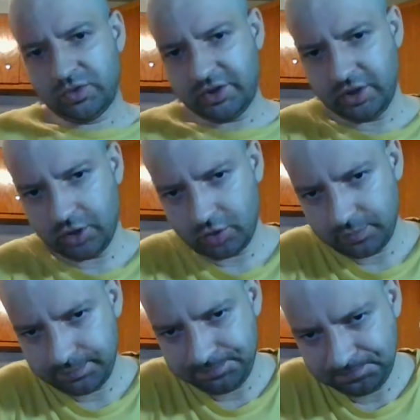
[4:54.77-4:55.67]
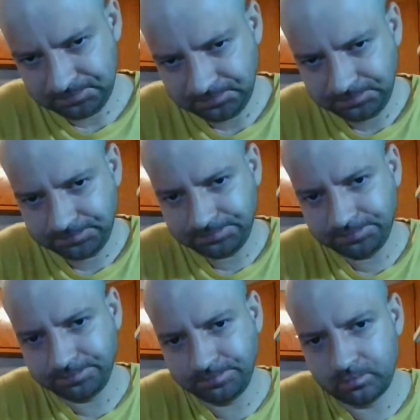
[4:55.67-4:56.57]
So
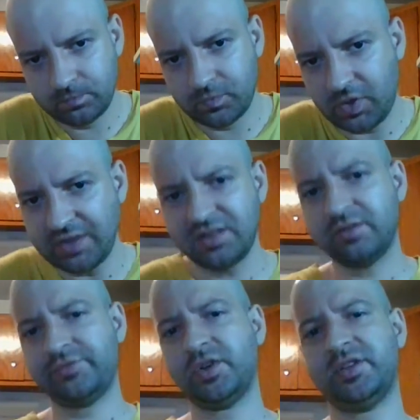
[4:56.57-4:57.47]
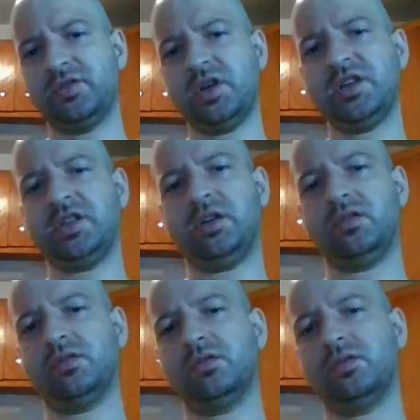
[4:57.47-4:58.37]
that's the frustration.
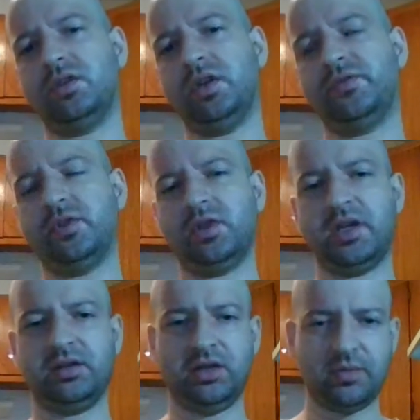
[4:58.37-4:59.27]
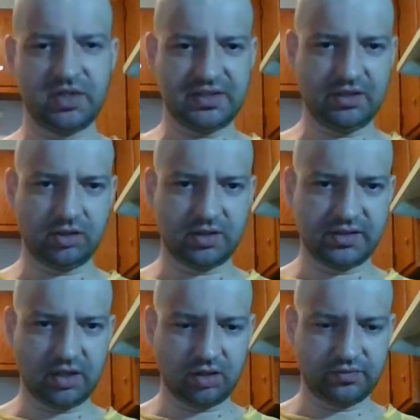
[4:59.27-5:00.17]
If you're, like, limiting
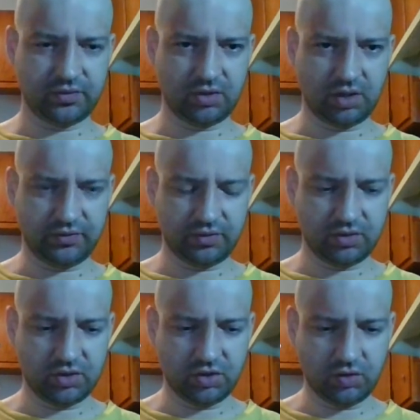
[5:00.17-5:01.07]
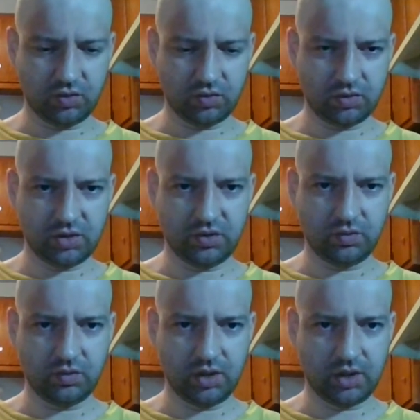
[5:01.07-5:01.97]
yourself, if you're
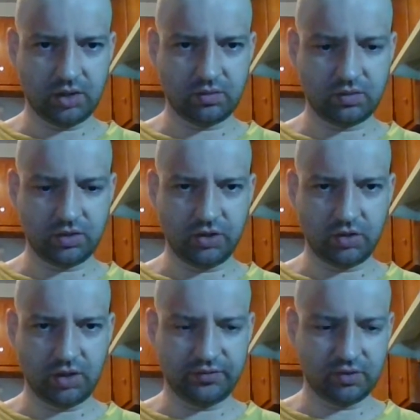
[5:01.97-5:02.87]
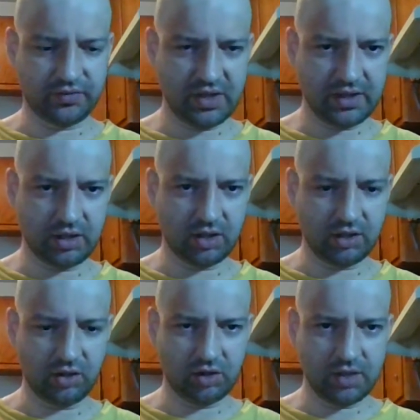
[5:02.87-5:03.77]
vegan
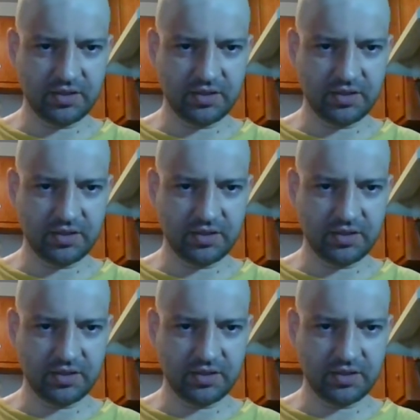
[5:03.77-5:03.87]
and you're